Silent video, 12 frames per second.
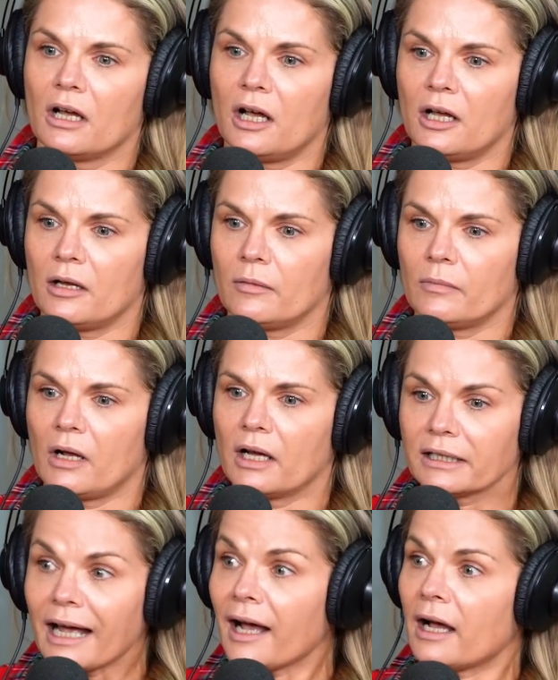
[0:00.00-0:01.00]
Um,
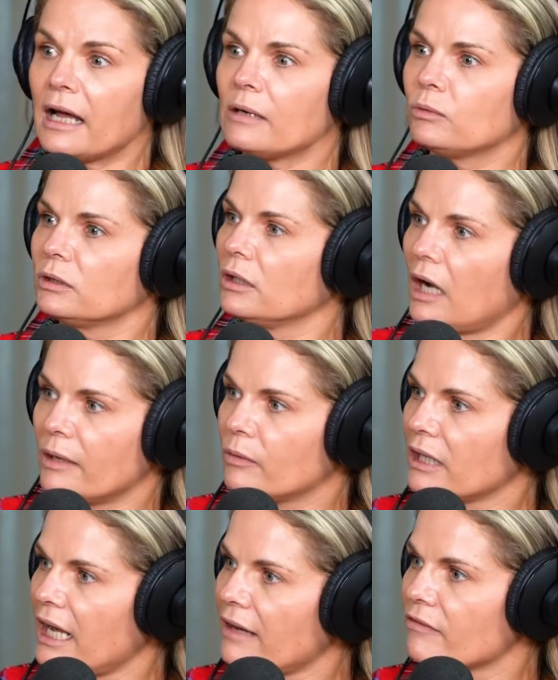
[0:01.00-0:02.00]
yeah, I would, I
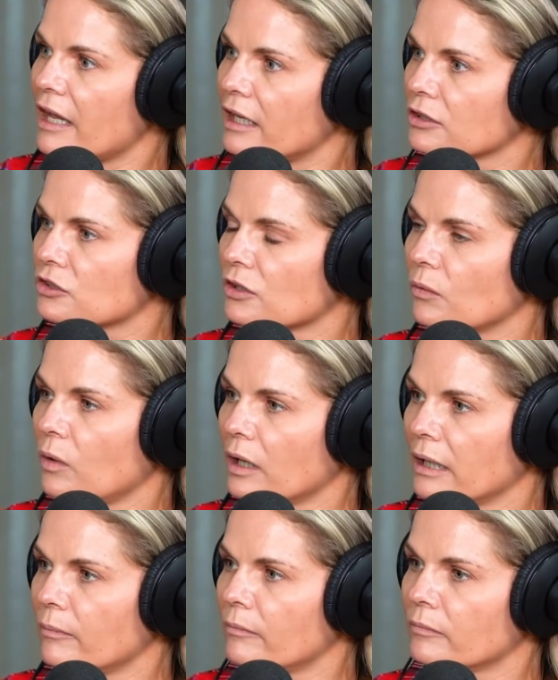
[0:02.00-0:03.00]
would have that. So,
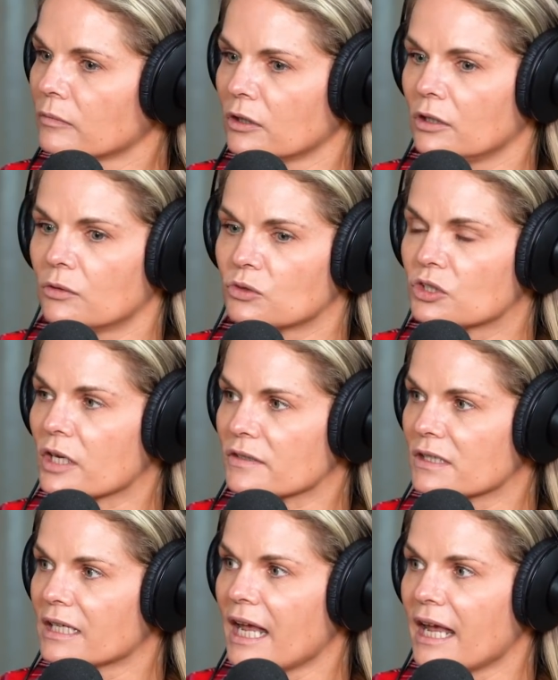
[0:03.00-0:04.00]
okay. um, you know,
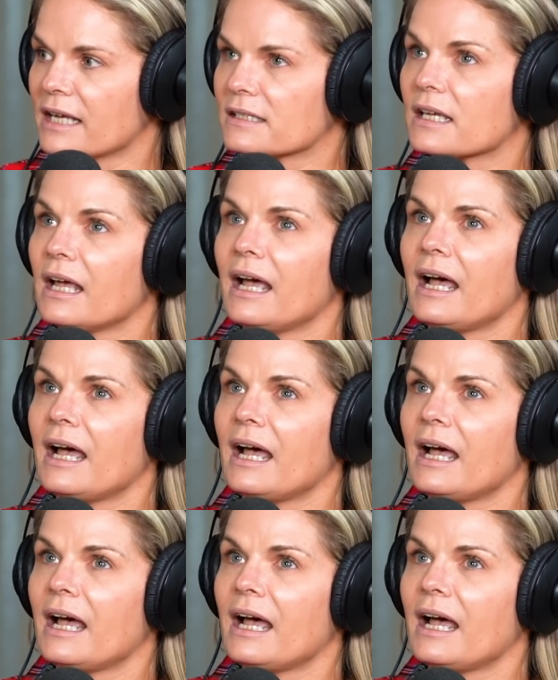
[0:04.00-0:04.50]
just in case.